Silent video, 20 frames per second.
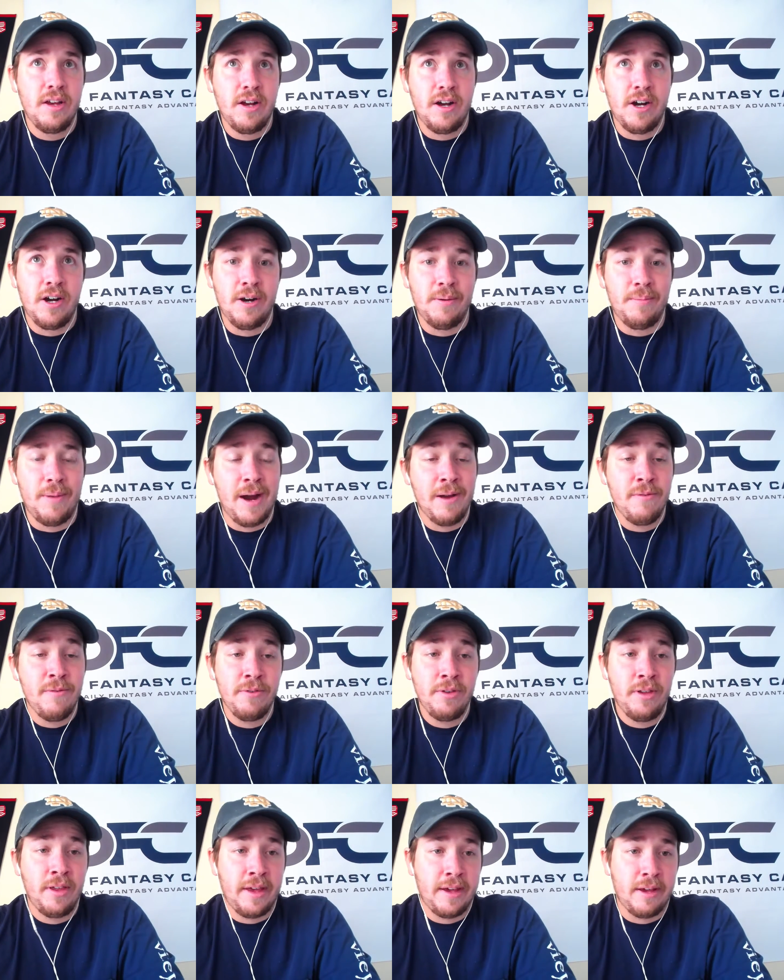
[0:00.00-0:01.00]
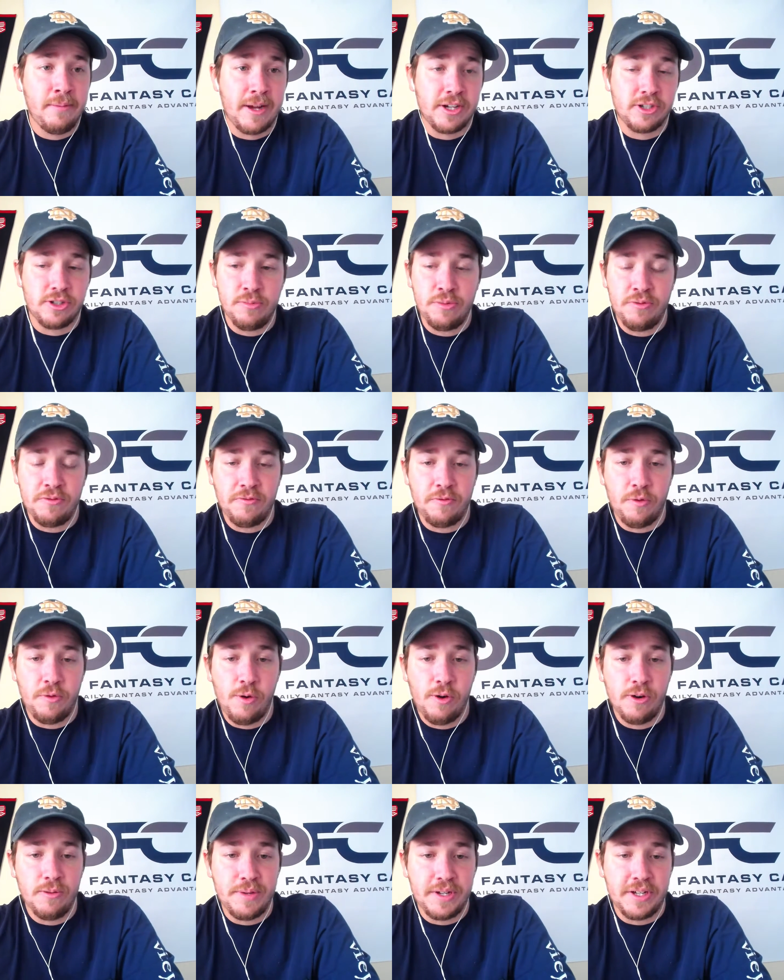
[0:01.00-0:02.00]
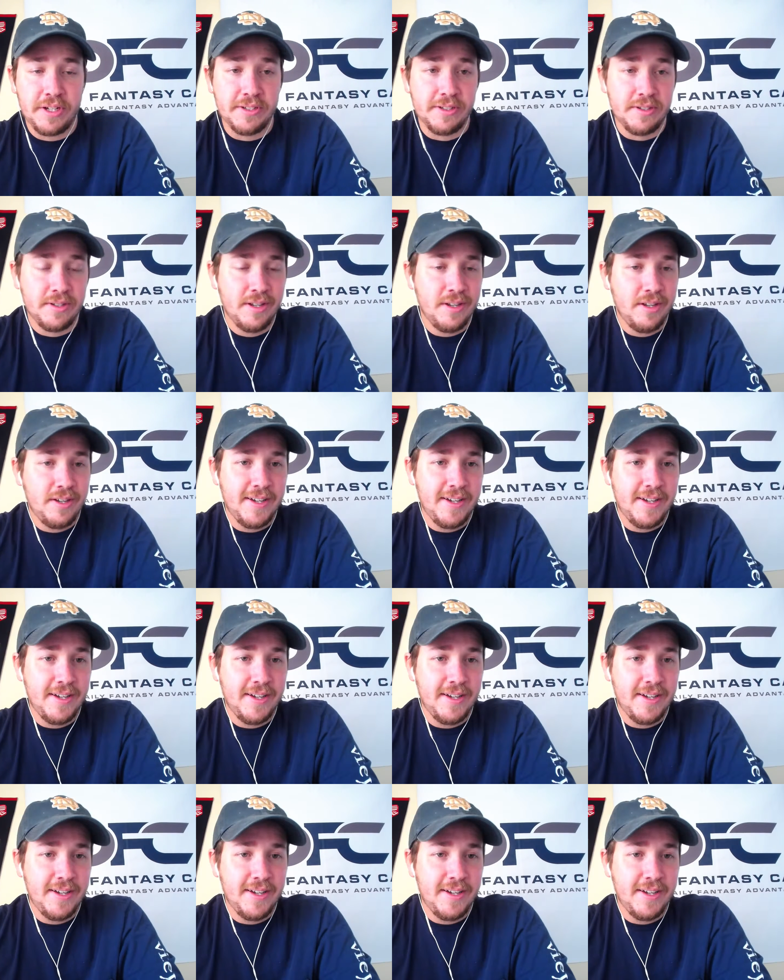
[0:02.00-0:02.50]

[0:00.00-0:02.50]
I really like him actually moving forward because